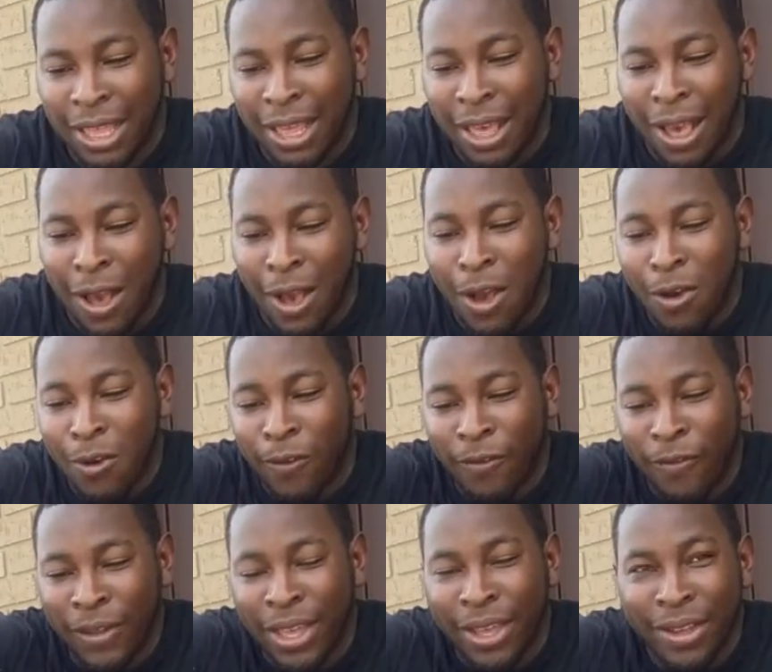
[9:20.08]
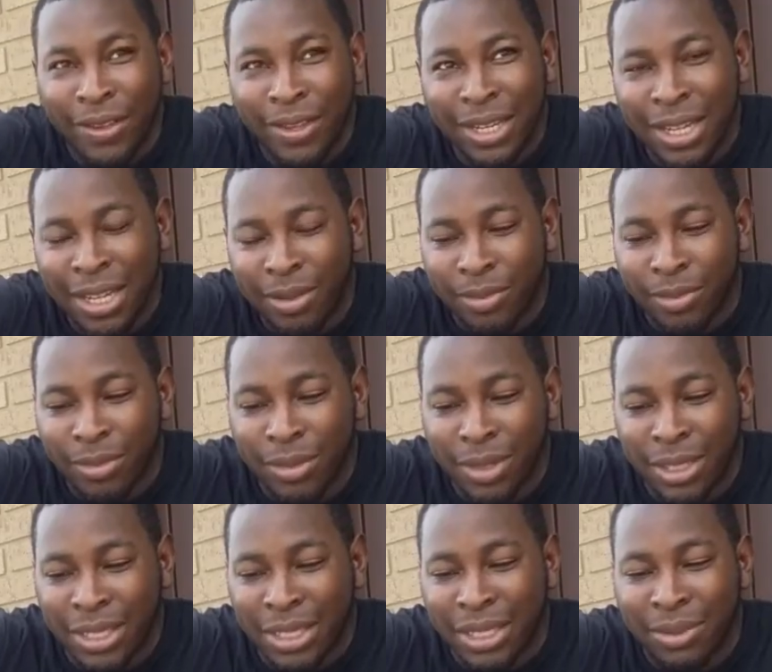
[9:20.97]
all filled up,
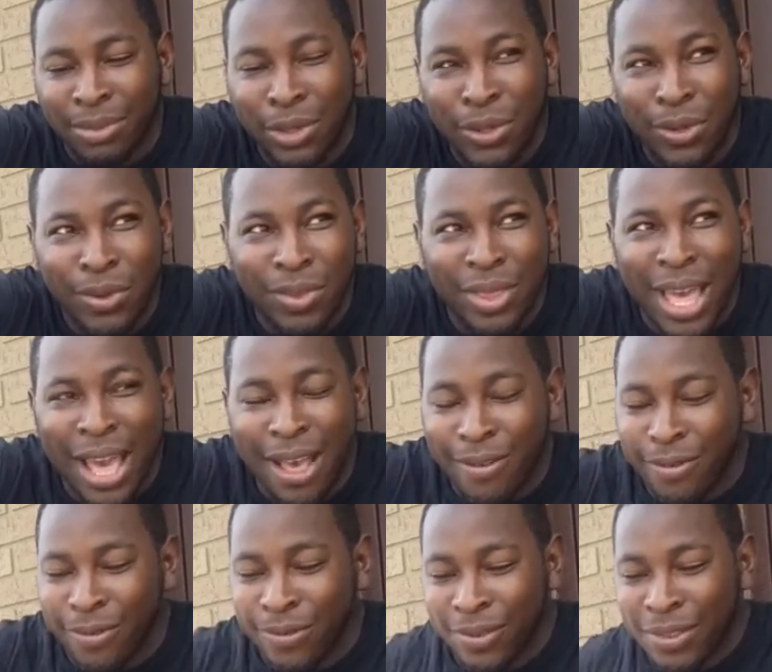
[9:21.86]
smooth out,